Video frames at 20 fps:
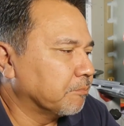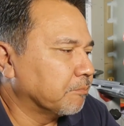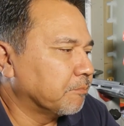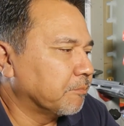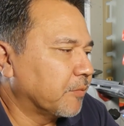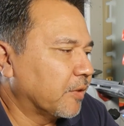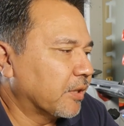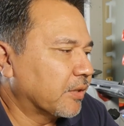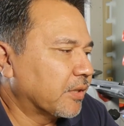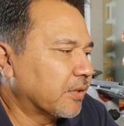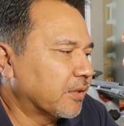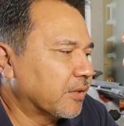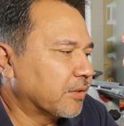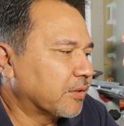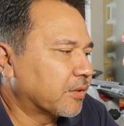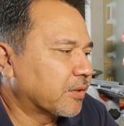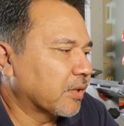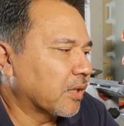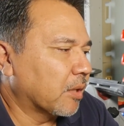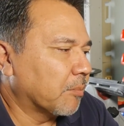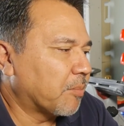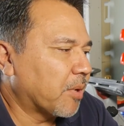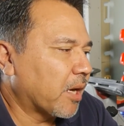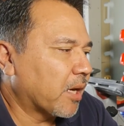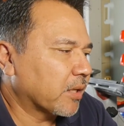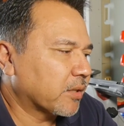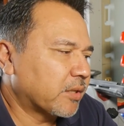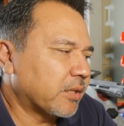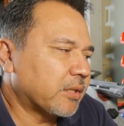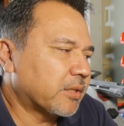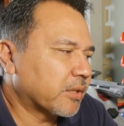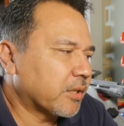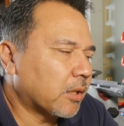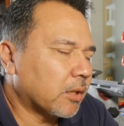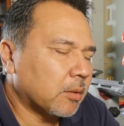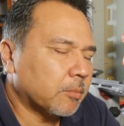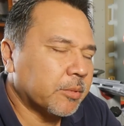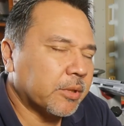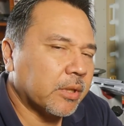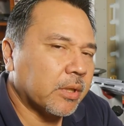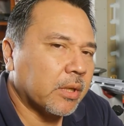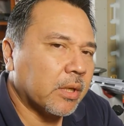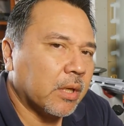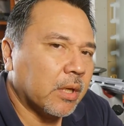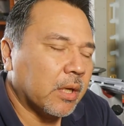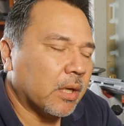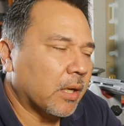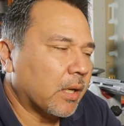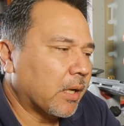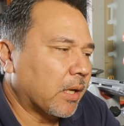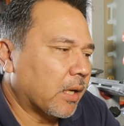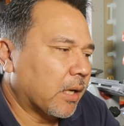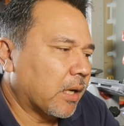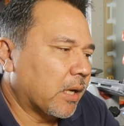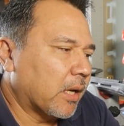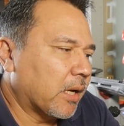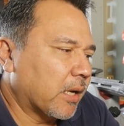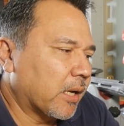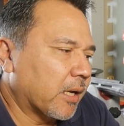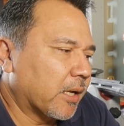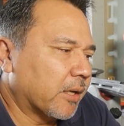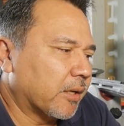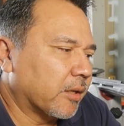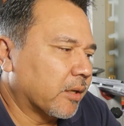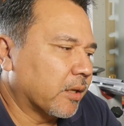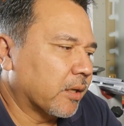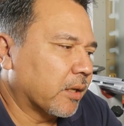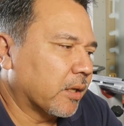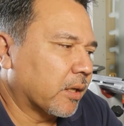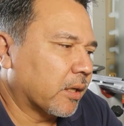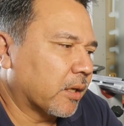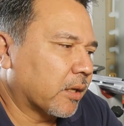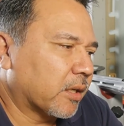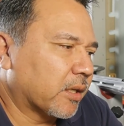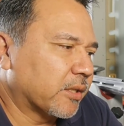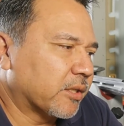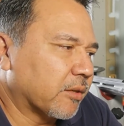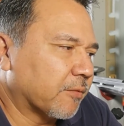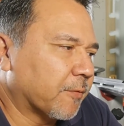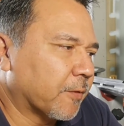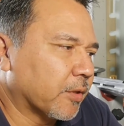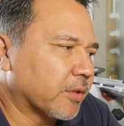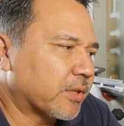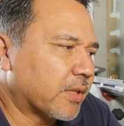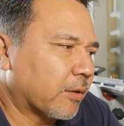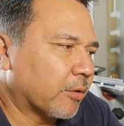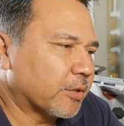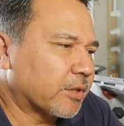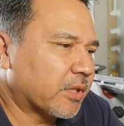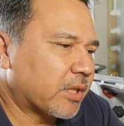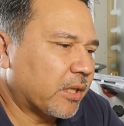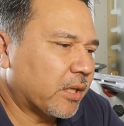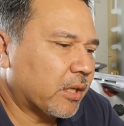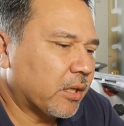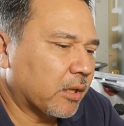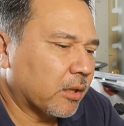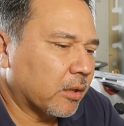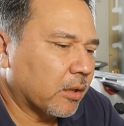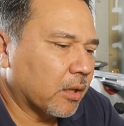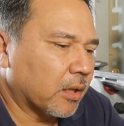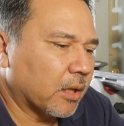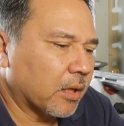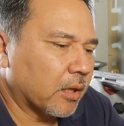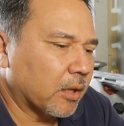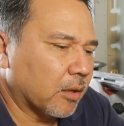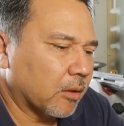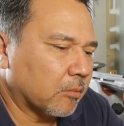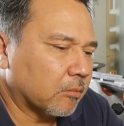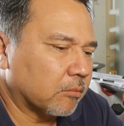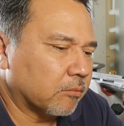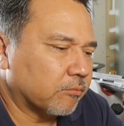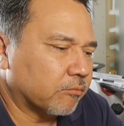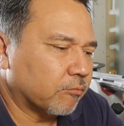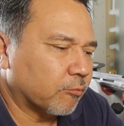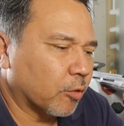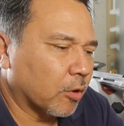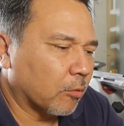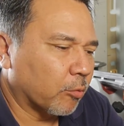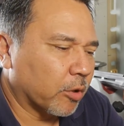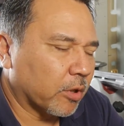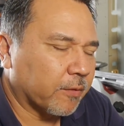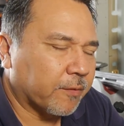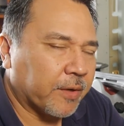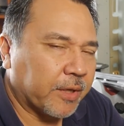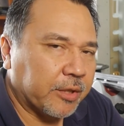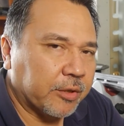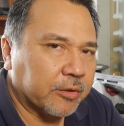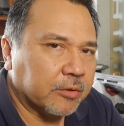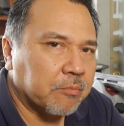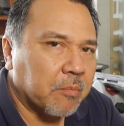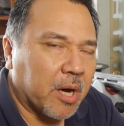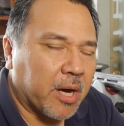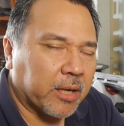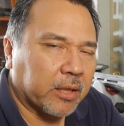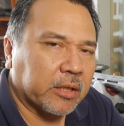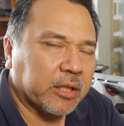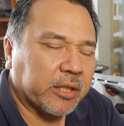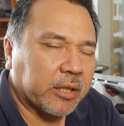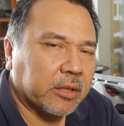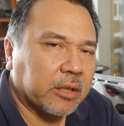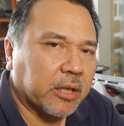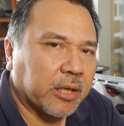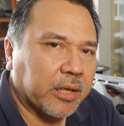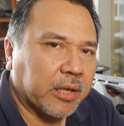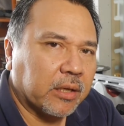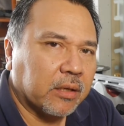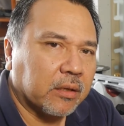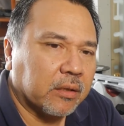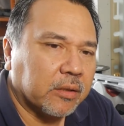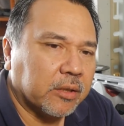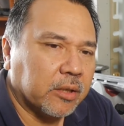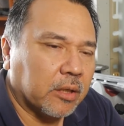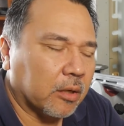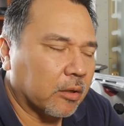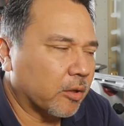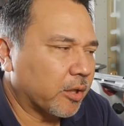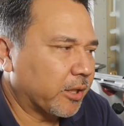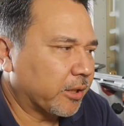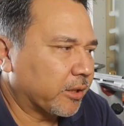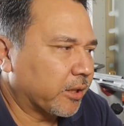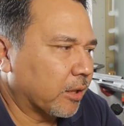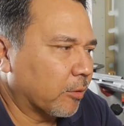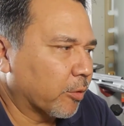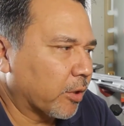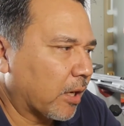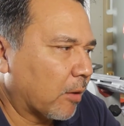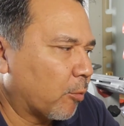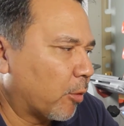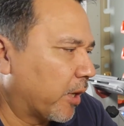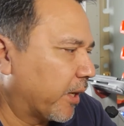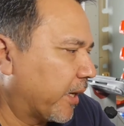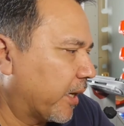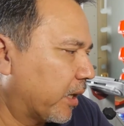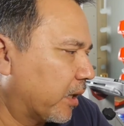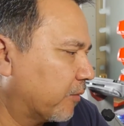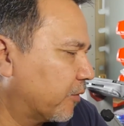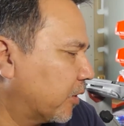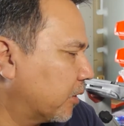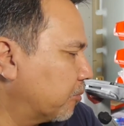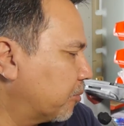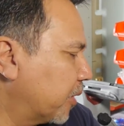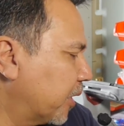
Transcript: This is Epoxy Sculpt, and because at first I was thinking, well, what if I use modeling clay, and get what I want out of it?